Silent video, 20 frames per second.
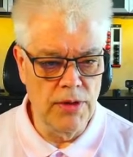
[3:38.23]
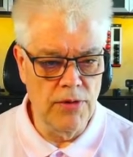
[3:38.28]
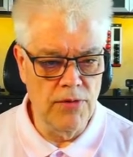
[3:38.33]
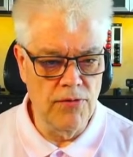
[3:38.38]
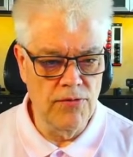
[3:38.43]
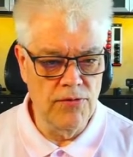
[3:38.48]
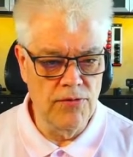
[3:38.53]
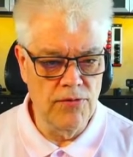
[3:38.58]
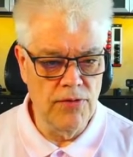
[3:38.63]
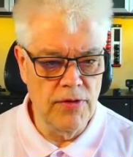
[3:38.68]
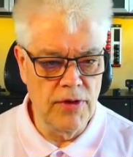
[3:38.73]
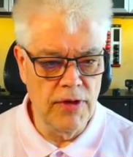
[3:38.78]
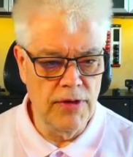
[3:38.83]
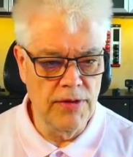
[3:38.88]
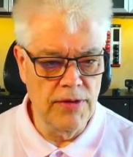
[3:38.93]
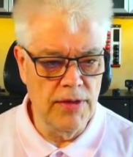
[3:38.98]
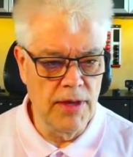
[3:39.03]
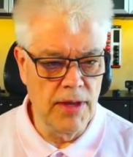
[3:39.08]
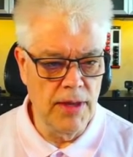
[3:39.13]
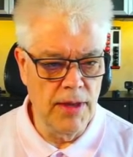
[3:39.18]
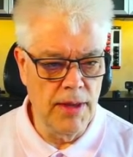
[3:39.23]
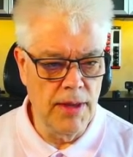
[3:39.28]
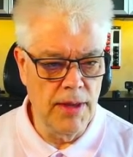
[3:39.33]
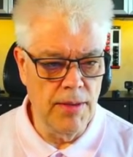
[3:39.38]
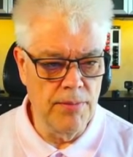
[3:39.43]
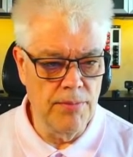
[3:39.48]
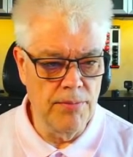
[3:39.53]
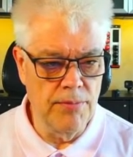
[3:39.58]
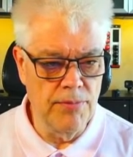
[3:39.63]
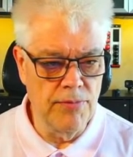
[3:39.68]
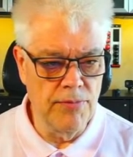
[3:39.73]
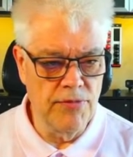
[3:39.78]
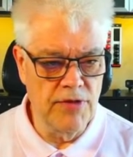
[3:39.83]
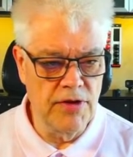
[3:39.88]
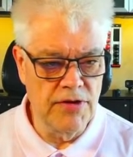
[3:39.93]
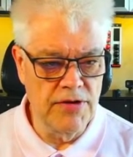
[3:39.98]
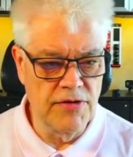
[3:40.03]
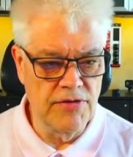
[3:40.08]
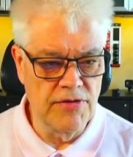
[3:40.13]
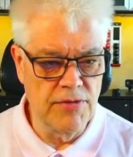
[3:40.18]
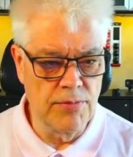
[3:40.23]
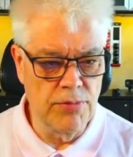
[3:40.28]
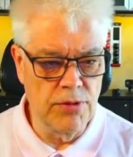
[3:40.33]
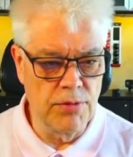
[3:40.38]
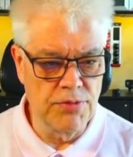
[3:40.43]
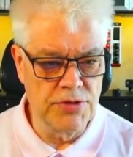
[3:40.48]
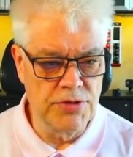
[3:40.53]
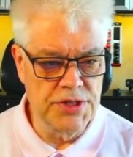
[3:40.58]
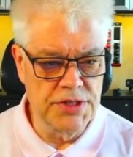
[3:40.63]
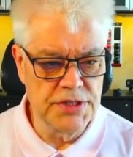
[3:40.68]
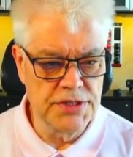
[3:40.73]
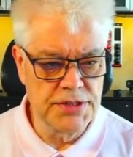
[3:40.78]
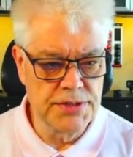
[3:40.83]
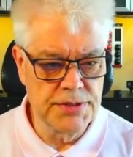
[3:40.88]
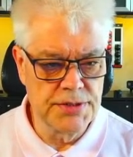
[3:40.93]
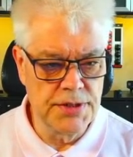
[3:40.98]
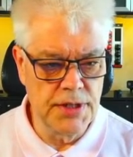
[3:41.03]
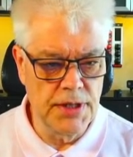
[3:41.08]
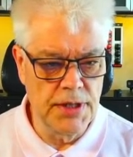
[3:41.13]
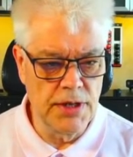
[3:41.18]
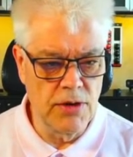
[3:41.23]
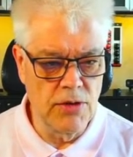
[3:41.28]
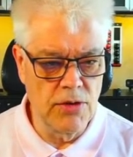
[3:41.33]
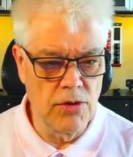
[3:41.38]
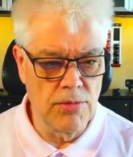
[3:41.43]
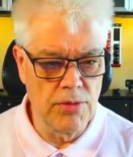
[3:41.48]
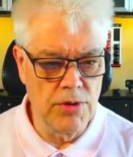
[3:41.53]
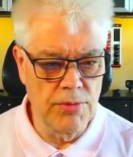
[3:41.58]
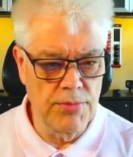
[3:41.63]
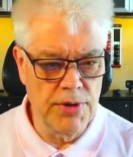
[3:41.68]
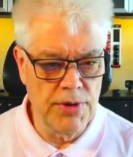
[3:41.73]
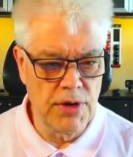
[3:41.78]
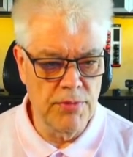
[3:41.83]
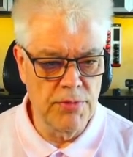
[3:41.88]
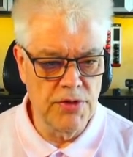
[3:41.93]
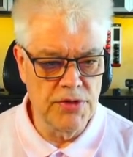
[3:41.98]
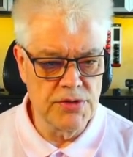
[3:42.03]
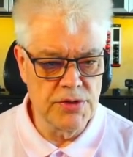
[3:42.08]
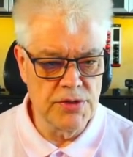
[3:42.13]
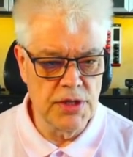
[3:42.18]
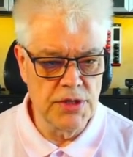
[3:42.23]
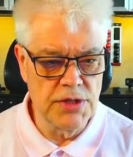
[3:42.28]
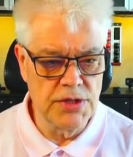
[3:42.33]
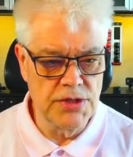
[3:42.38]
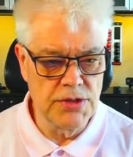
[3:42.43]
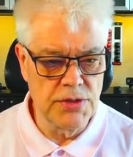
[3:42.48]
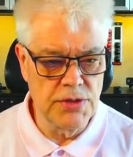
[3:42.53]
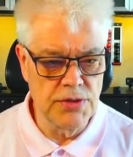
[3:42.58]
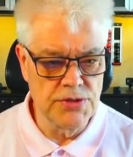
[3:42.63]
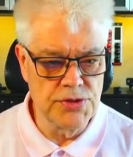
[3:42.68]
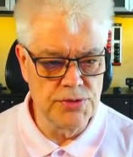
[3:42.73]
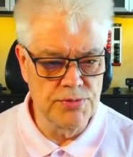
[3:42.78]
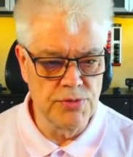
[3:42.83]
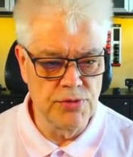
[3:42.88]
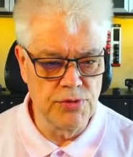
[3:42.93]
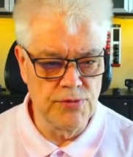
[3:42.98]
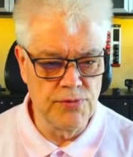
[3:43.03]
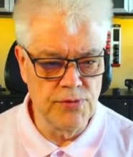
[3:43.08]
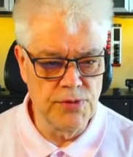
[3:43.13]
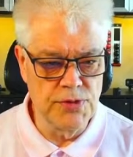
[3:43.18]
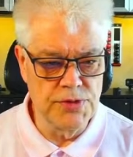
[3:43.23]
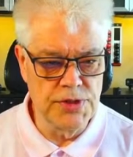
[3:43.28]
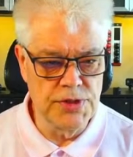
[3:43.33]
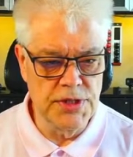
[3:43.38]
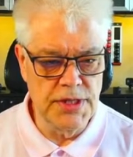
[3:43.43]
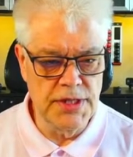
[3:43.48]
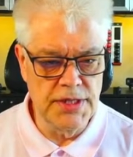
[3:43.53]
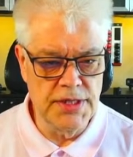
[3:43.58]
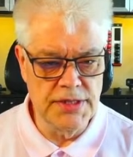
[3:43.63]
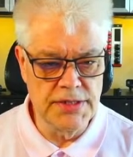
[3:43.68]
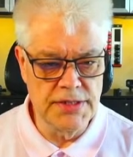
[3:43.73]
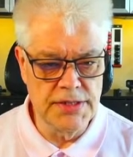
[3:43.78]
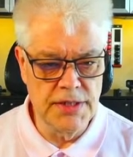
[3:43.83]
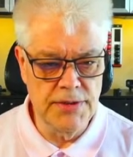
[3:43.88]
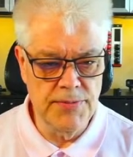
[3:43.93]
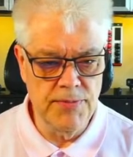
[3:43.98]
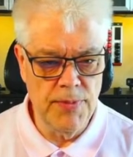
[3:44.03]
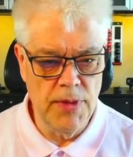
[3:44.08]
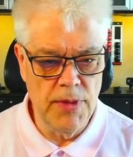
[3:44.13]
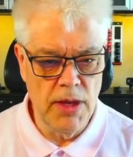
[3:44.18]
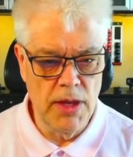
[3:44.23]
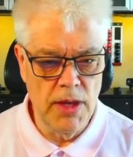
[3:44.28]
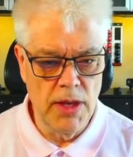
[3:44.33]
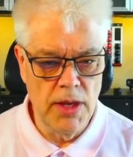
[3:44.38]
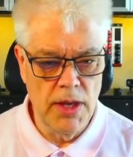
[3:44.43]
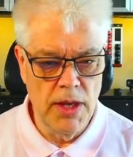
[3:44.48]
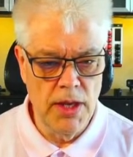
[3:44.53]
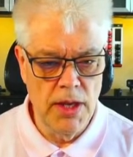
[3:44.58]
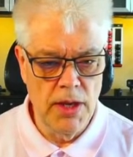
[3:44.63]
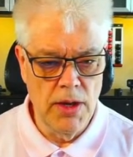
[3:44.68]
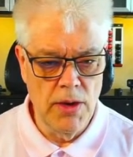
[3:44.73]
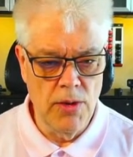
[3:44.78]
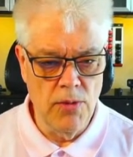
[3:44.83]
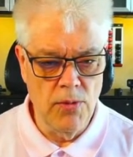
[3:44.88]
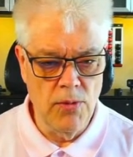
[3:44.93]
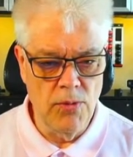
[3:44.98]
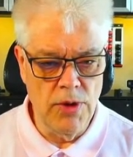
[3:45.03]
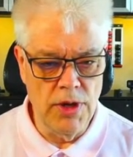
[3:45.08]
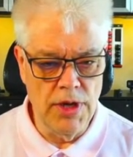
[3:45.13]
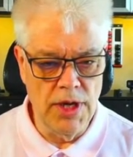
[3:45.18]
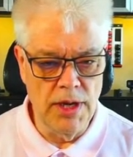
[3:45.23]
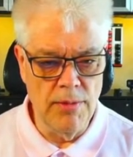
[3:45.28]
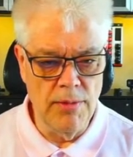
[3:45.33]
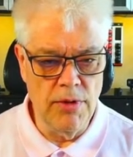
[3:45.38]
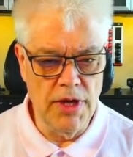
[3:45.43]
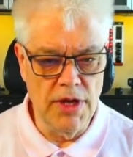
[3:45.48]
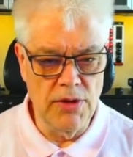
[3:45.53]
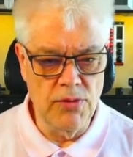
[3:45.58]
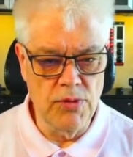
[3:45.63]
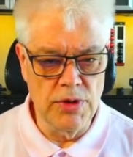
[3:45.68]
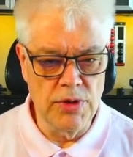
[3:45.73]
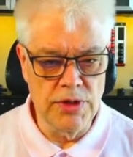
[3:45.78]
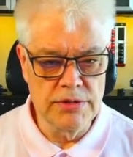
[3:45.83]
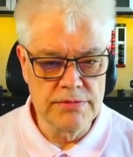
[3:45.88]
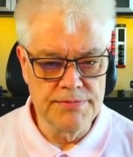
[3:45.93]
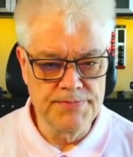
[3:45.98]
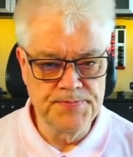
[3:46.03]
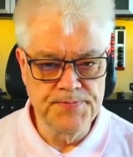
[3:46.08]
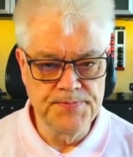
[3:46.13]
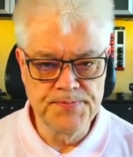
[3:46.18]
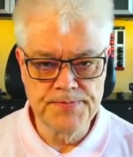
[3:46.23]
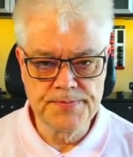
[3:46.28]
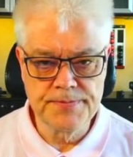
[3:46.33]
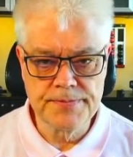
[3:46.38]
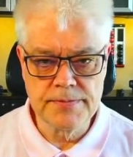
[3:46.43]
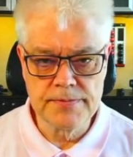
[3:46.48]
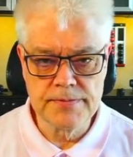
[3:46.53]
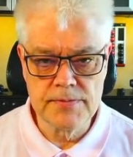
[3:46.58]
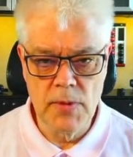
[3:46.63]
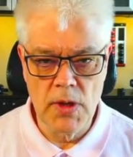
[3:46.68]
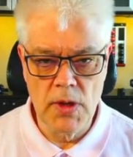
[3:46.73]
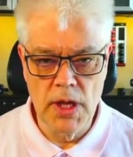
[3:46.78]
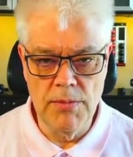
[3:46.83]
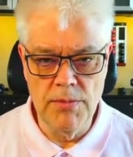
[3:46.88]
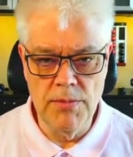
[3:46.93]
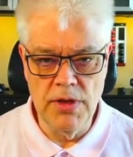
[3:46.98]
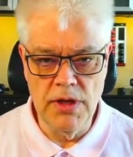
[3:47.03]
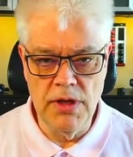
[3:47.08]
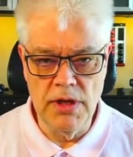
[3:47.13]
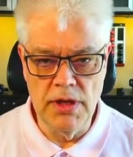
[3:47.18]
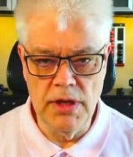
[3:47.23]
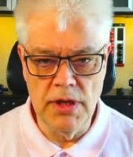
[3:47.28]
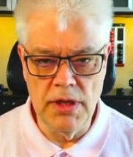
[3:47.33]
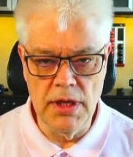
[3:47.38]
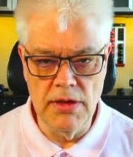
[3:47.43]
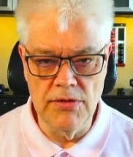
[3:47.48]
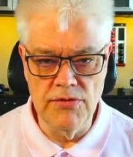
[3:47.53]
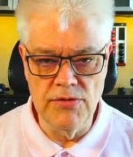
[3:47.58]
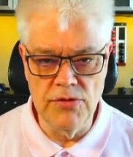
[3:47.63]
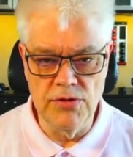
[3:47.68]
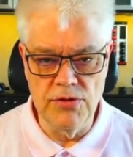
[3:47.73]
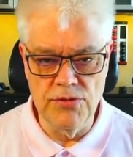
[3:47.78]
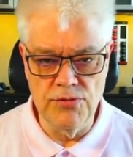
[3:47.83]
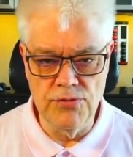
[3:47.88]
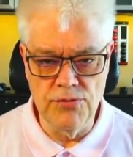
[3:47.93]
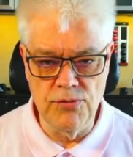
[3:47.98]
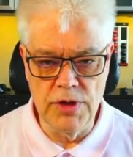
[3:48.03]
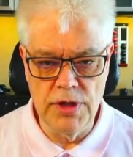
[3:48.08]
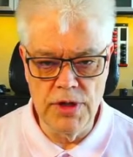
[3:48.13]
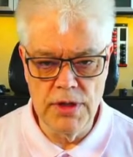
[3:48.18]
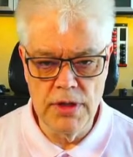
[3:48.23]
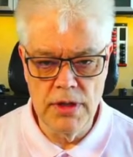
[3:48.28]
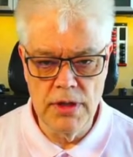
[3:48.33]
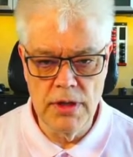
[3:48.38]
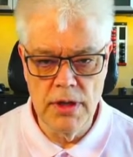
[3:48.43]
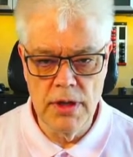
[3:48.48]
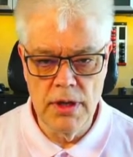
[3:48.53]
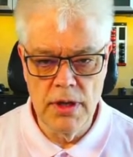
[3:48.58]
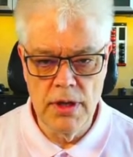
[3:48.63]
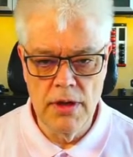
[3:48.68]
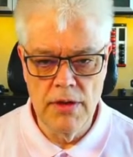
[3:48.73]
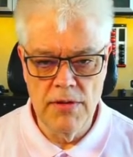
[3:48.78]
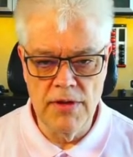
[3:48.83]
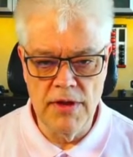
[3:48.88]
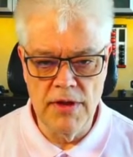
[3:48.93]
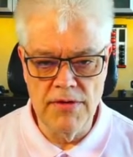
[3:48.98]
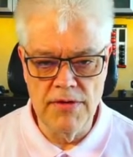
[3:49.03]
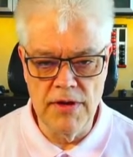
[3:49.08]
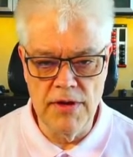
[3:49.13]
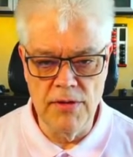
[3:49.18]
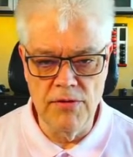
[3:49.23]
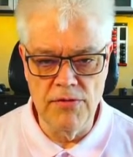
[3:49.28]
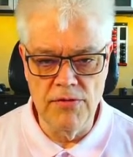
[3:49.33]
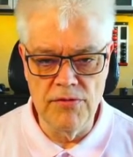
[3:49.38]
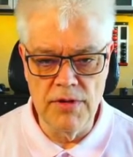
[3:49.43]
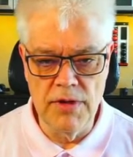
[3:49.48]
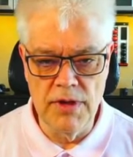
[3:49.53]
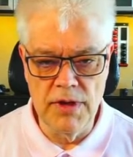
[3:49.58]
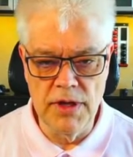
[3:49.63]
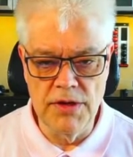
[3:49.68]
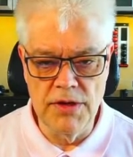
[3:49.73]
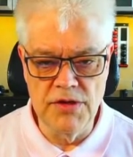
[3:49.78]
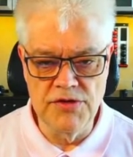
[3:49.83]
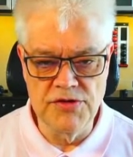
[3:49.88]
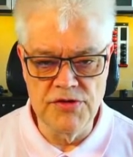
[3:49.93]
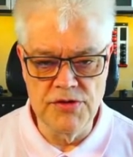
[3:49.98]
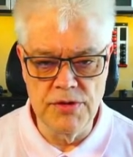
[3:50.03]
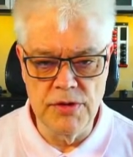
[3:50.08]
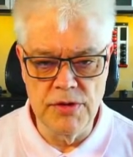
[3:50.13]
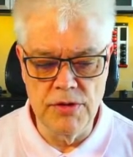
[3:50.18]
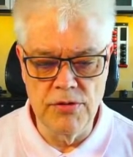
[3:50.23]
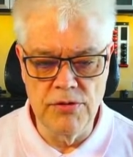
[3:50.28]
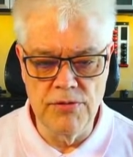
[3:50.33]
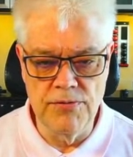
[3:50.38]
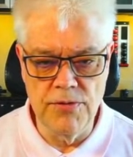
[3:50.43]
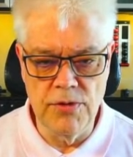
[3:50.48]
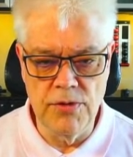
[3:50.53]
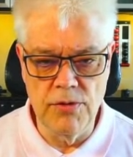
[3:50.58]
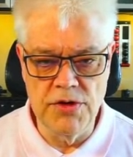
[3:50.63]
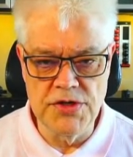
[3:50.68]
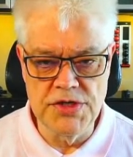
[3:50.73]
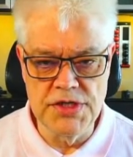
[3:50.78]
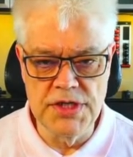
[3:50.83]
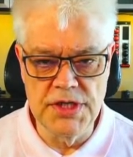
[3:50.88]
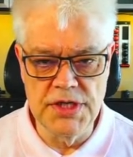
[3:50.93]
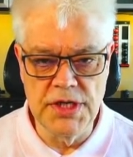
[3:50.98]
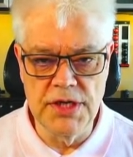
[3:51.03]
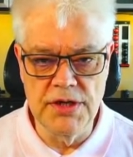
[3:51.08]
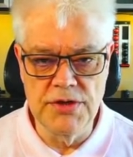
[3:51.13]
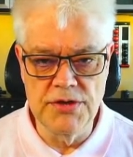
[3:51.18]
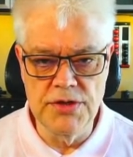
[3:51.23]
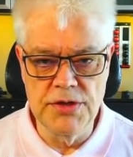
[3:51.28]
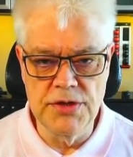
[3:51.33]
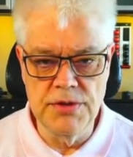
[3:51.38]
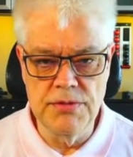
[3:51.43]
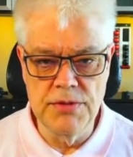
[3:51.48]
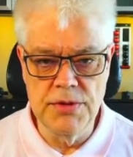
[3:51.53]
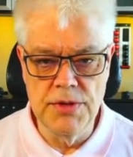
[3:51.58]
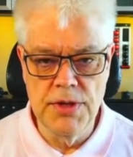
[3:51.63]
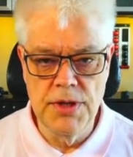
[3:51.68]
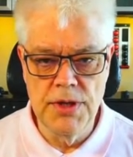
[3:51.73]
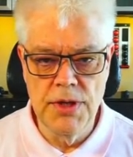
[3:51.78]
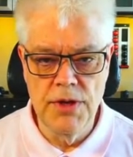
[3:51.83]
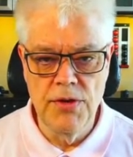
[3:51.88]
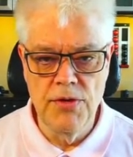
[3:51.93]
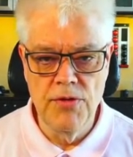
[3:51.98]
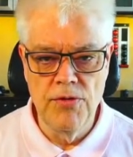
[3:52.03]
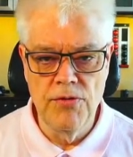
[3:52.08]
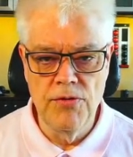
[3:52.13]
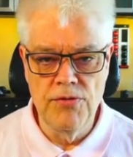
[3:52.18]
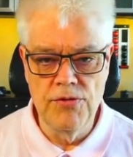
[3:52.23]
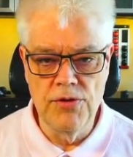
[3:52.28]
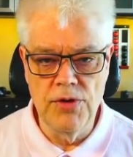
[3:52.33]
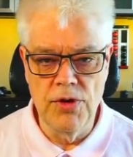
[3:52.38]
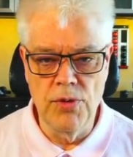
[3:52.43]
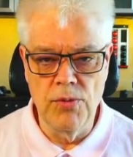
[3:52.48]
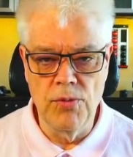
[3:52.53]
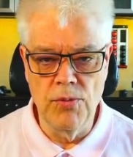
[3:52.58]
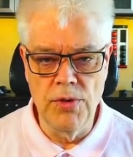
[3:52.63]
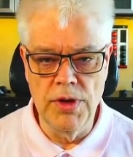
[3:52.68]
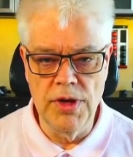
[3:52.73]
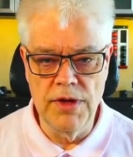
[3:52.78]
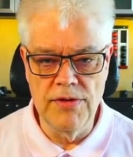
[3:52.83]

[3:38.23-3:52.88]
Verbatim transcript: see the settings, the properties in the common parameter here, support for using DTC. We enable that one. Immediately it turns red that there is additional configuration needed to do. So we hit